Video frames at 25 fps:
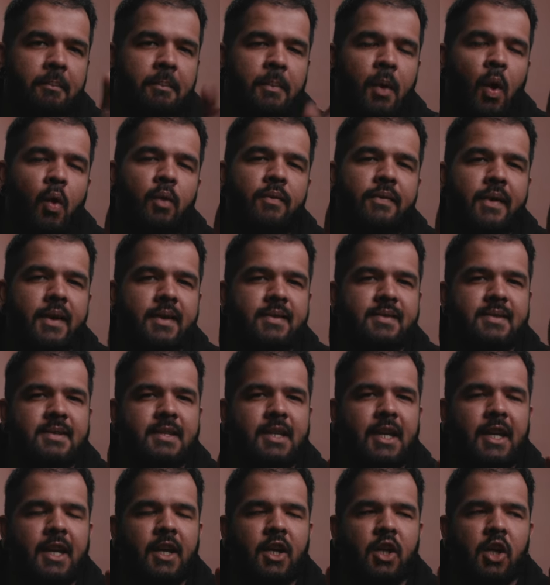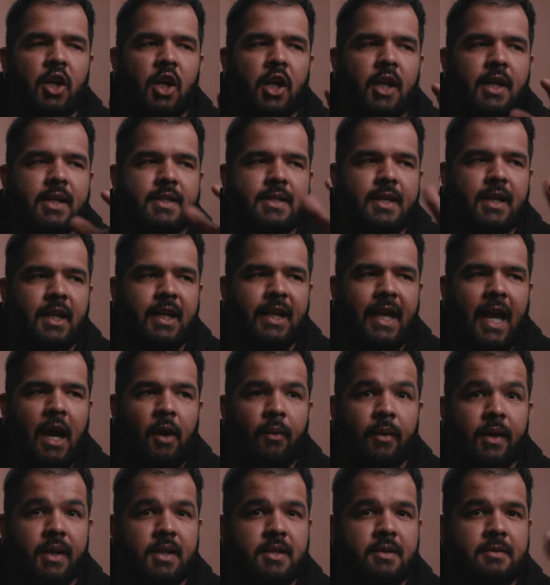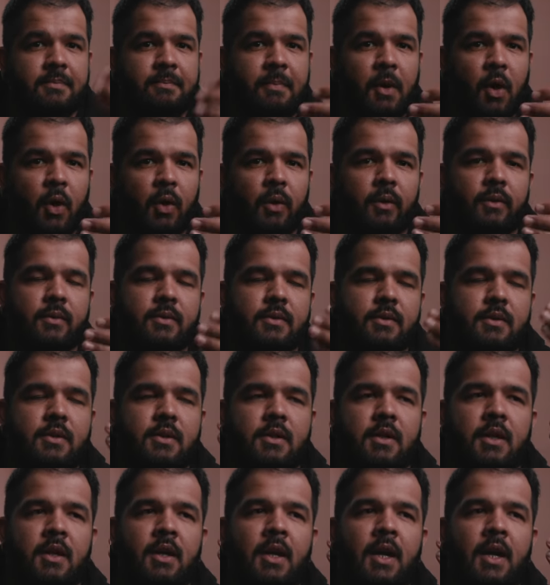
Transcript: both S D cards are now exposed,